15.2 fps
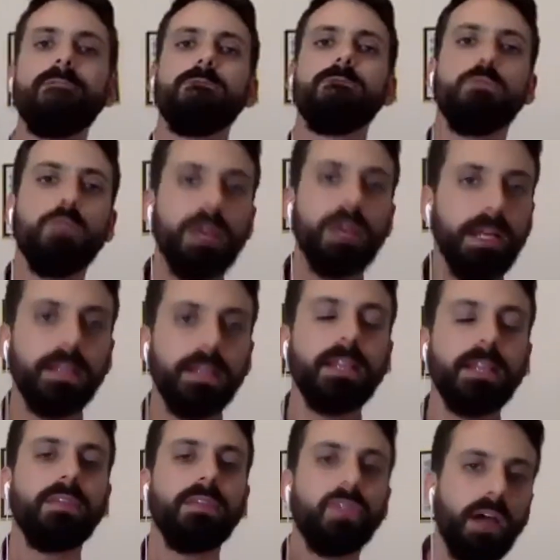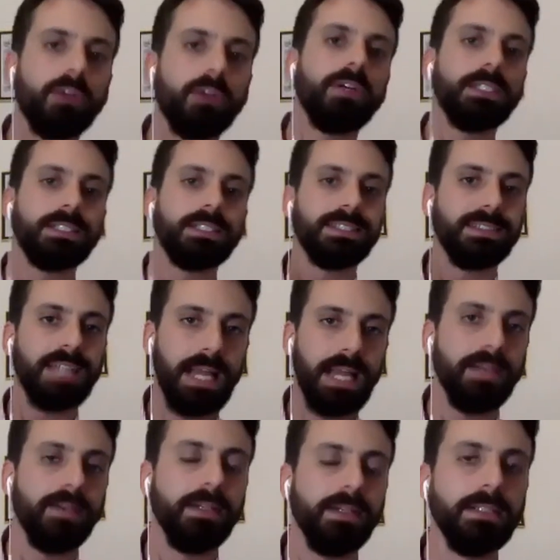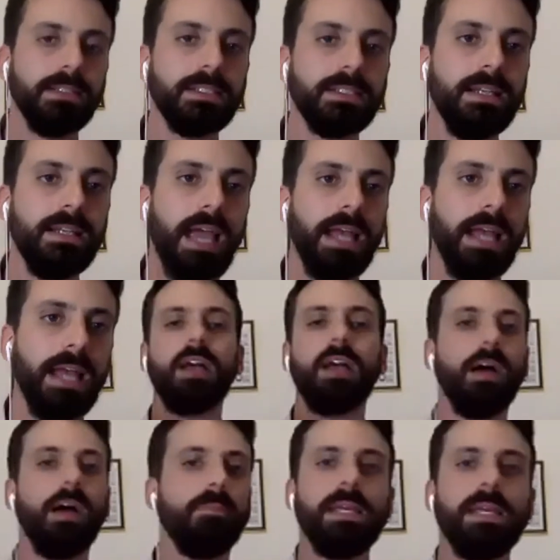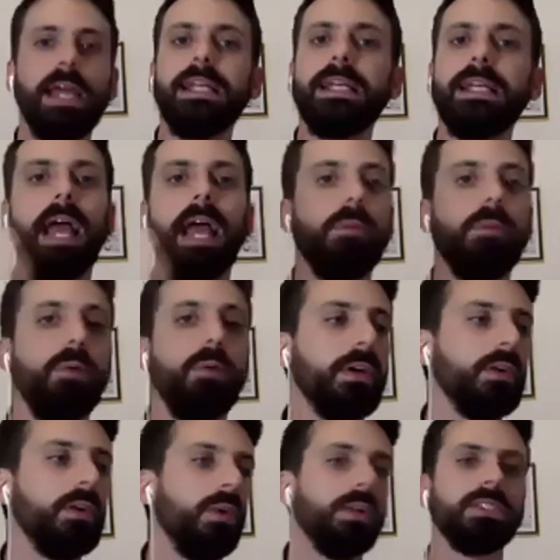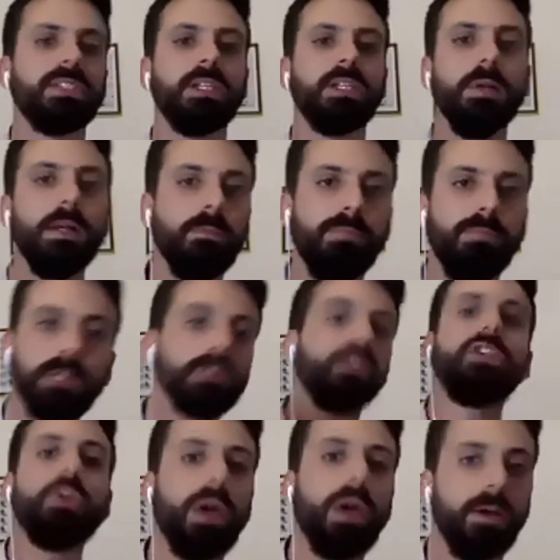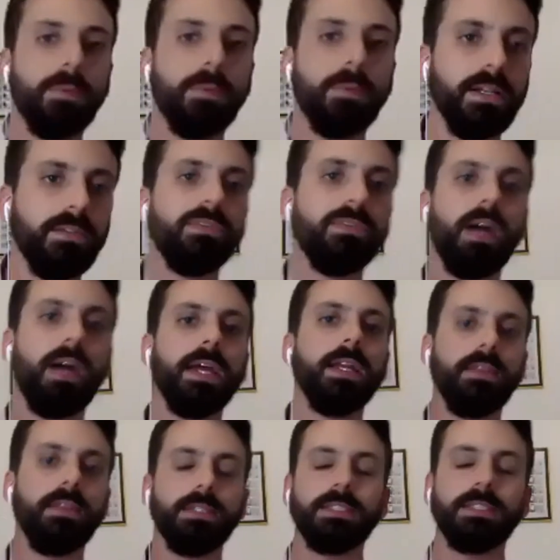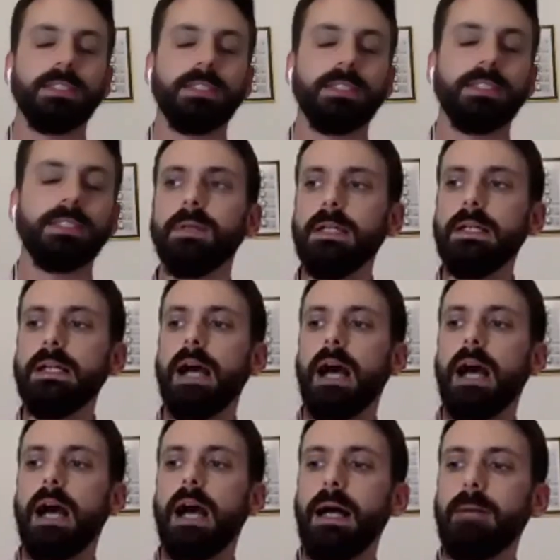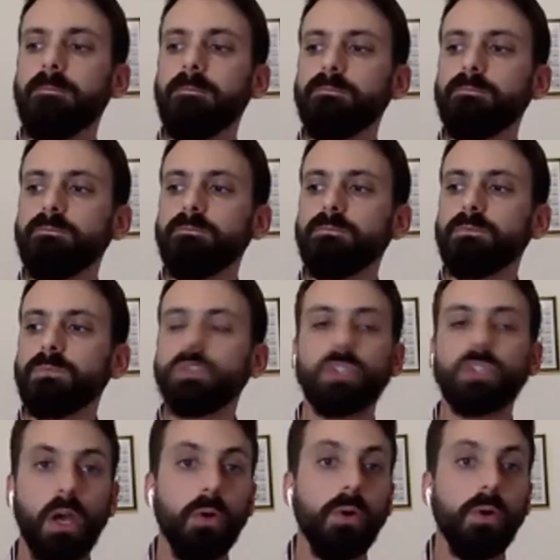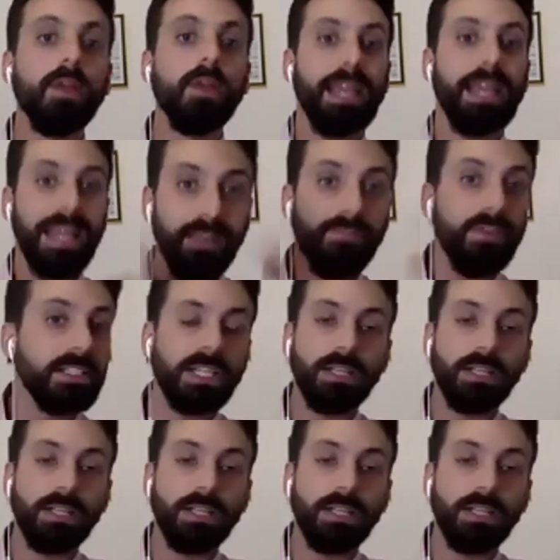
really thorough standards, and it just can't be any cowboy who wants to build a new airplane and fly it in the sky. Um, so if it's